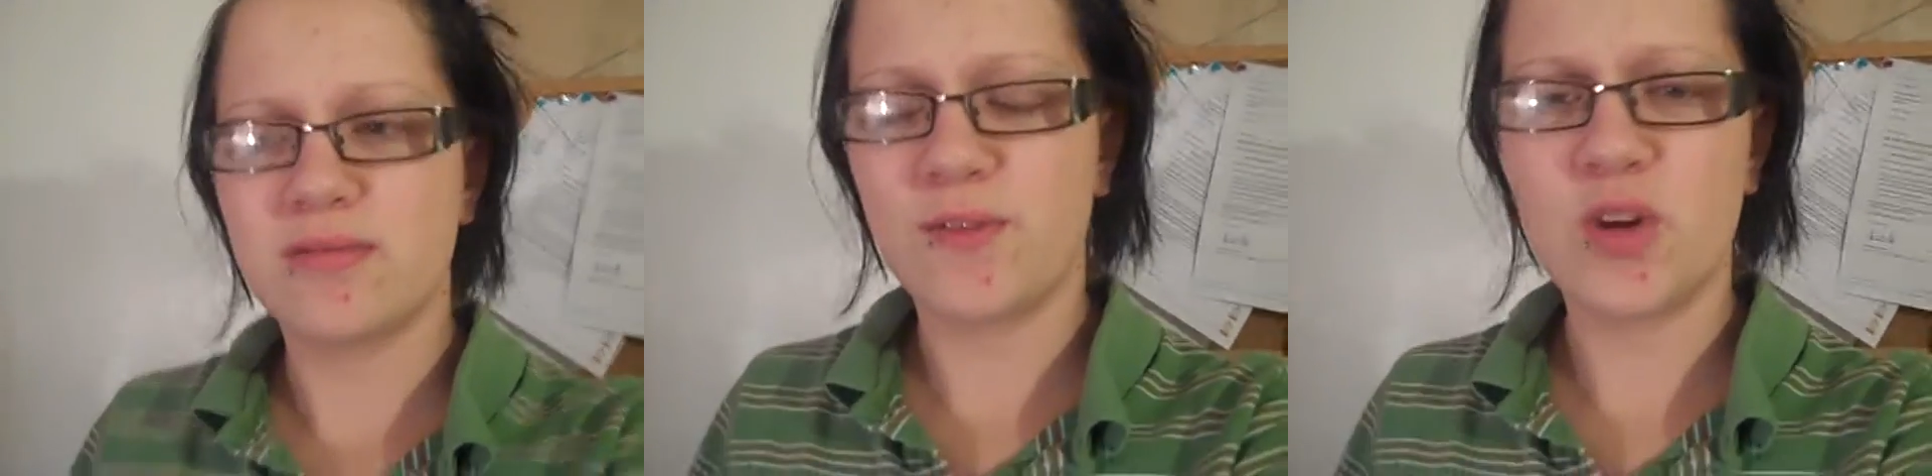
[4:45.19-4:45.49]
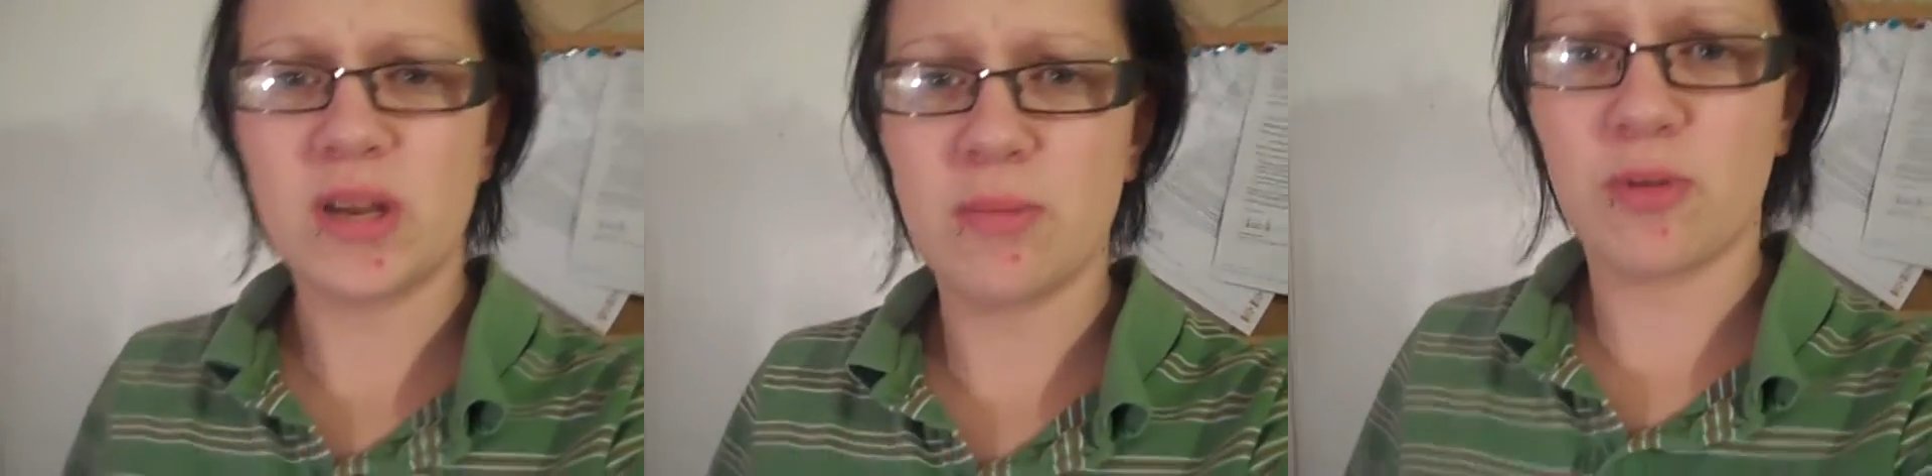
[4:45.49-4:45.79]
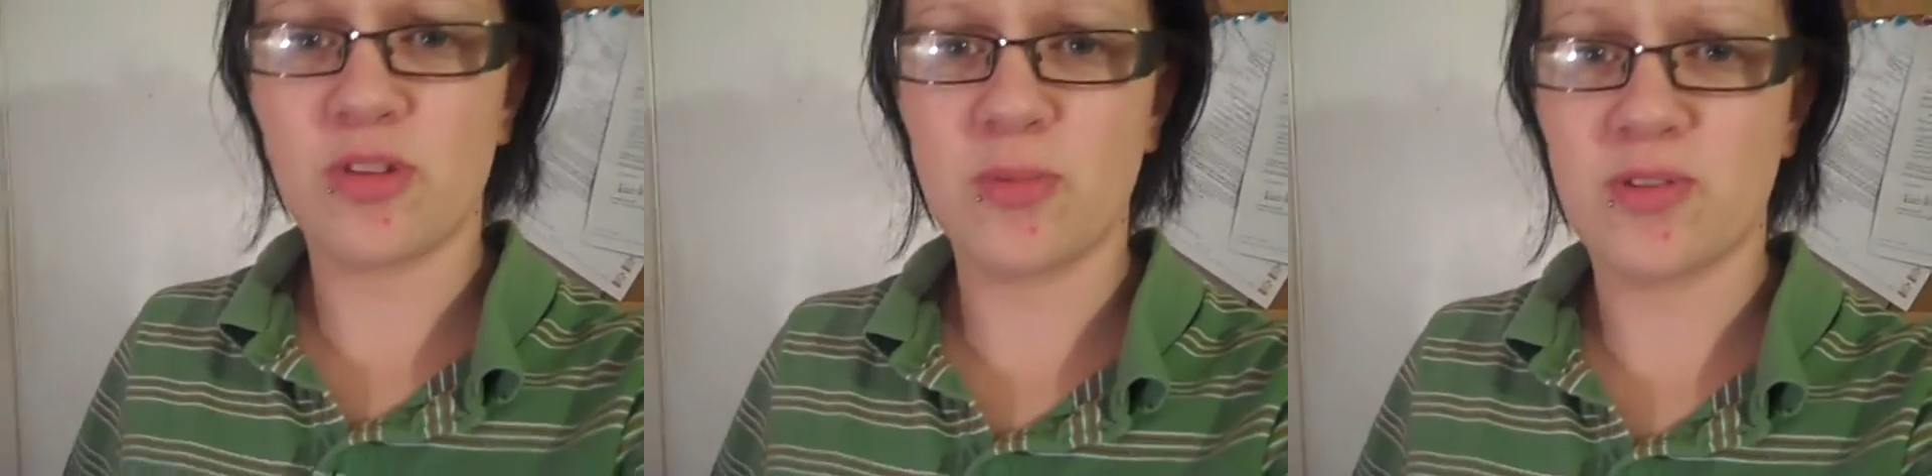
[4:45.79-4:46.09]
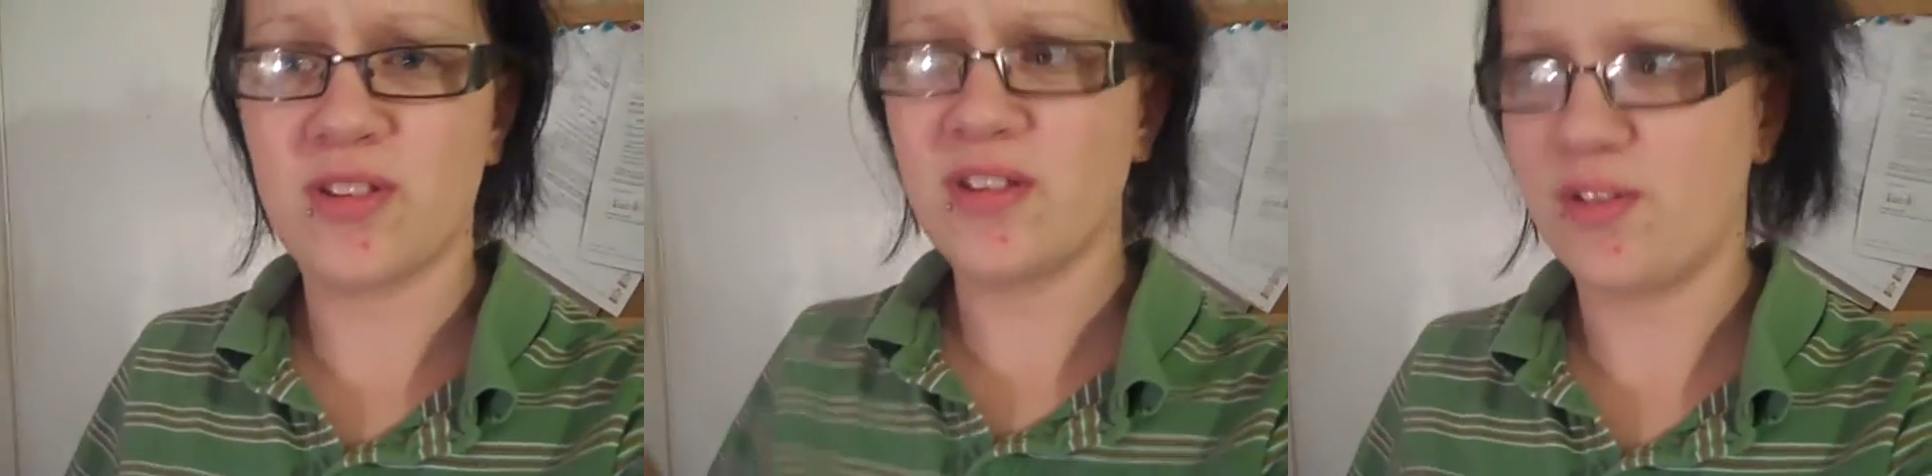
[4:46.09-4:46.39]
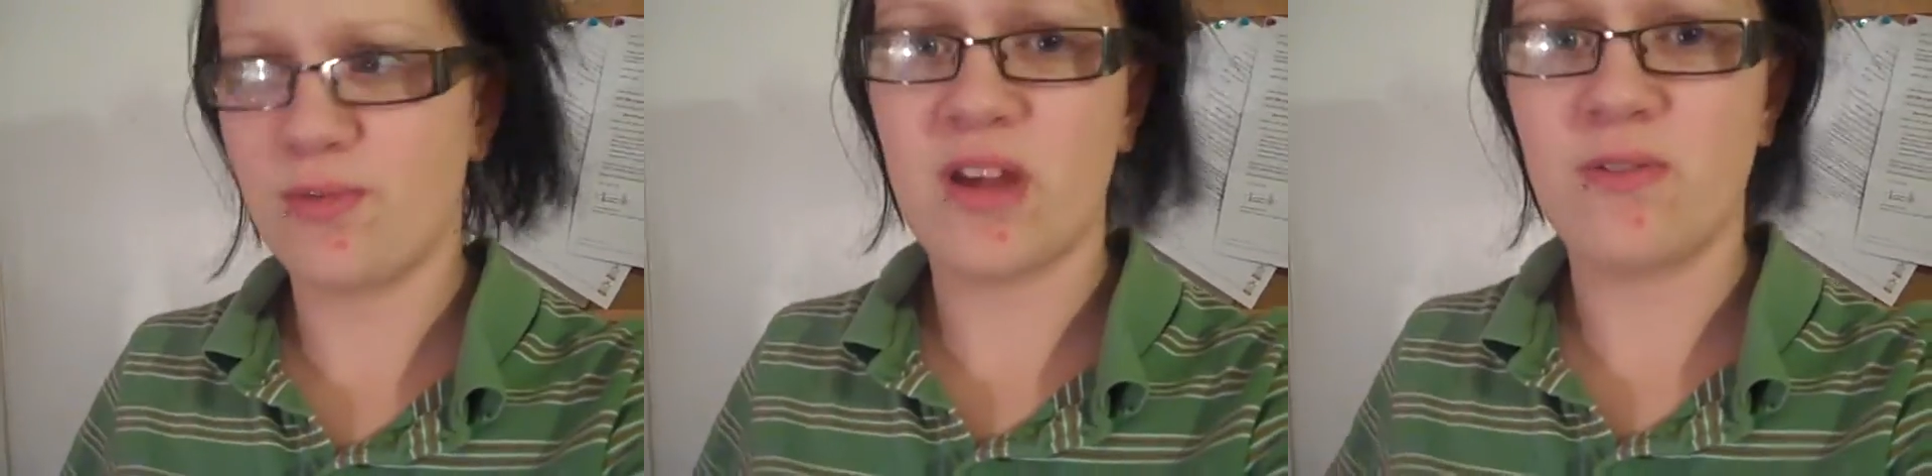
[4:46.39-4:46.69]
If you can hear my brother's music, then
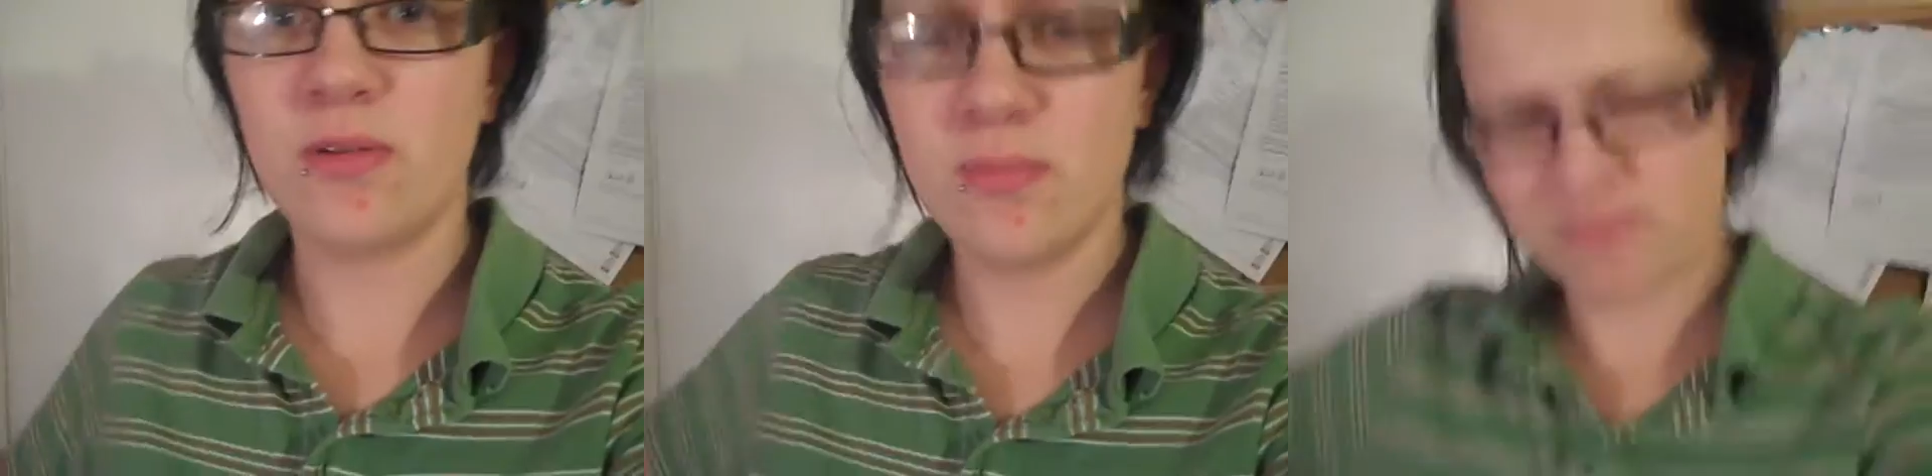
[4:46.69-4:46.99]
that's rave.